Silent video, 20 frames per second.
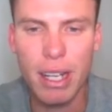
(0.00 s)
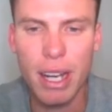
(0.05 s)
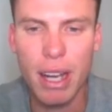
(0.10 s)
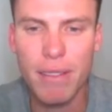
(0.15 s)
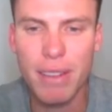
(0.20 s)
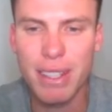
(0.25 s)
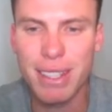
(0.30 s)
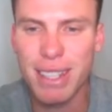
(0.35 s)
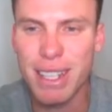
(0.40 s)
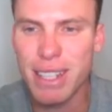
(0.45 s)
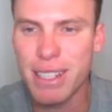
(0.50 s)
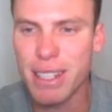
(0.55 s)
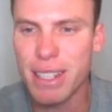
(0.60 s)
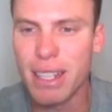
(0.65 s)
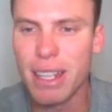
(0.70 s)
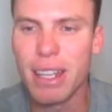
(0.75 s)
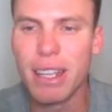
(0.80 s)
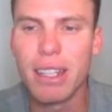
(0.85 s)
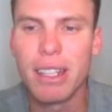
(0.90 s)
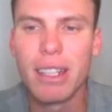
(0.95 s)
Having
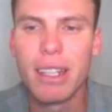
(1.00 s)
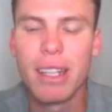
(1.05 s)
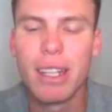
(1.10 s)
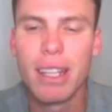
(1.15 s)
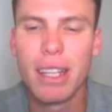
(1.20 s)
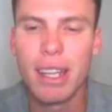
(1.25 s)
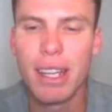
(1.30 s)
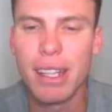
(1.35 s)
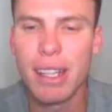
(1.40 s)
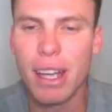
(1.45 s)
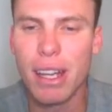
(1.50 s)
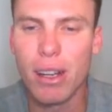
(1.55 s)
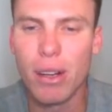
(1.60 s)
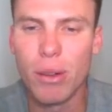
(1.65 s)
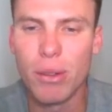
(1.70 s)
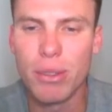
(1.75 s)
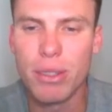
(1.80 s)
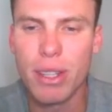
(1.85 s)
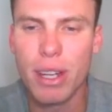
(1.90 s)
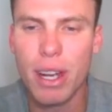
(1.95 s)
DCE in that
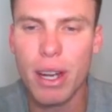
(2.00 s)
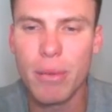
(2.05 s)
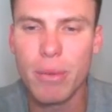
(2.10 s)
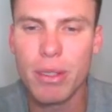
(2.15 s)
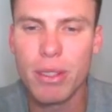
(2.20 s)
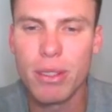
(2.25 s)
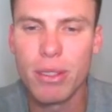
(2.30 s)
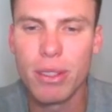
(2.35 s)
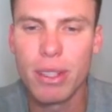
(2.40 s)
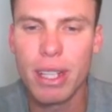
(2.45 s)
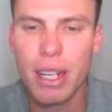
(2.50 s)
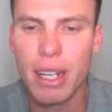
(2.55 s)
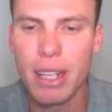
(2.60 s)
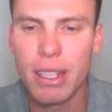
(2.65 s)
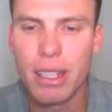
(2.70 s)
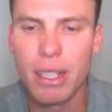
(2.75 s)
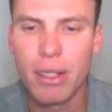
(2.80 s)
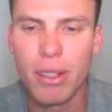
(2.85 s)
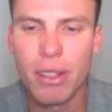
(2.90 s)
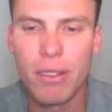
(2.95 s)
whole time was good. Getting
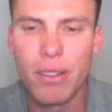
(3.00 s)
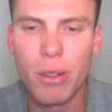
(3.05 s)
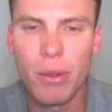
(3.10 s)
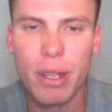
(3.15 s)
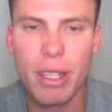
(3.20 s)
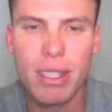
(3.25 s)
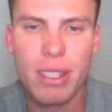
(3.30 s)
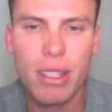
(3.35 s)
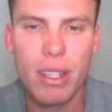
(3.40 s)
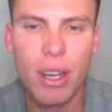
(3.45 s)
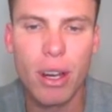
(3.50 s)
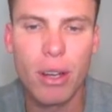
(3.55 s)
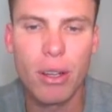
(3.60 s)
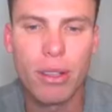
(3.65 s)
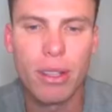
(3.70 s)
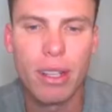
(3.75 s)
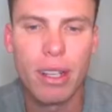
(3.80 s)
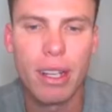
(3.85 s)
Cleary a few weeks ago.